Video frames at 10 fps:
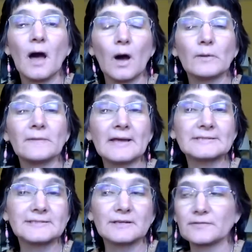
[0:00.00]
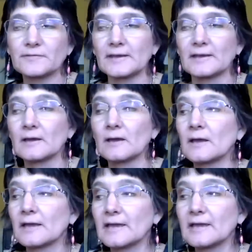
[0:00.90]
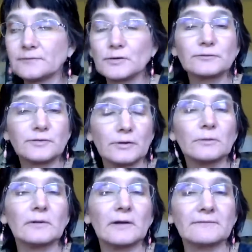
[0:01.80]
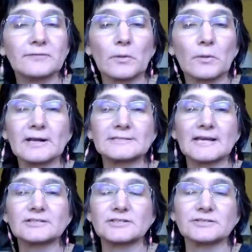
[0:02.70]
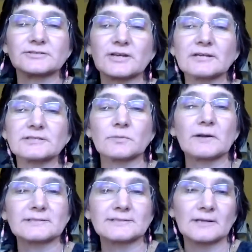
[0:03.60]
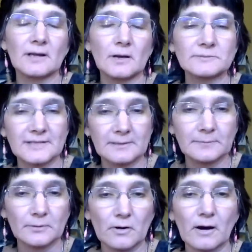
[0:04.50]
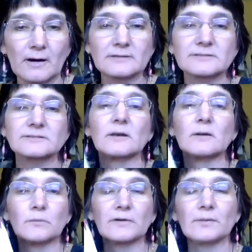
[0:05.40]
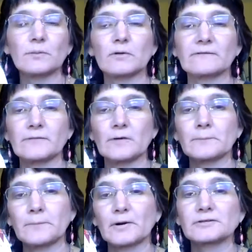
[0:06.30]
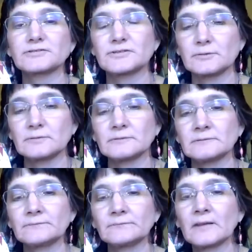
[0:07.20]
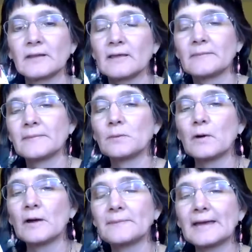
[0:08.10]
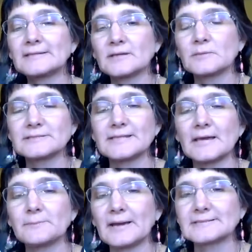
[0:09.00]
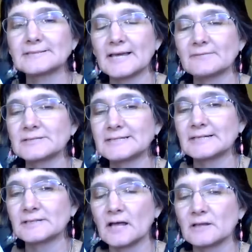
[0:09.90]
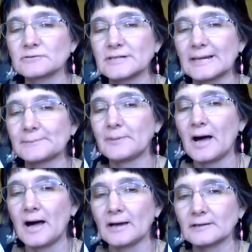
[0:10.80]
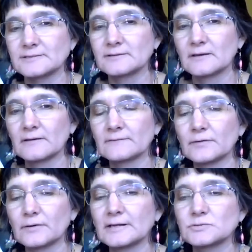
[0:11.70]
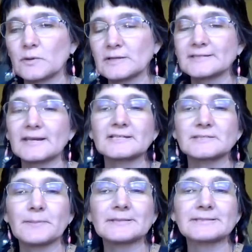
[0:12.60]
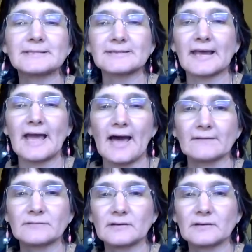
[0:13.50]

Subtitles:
Oh, and that's the other thing. If an organization does want to send home sample cards with the order form per student, then what they do is they pay $17 a box for each. It's an expense that they have.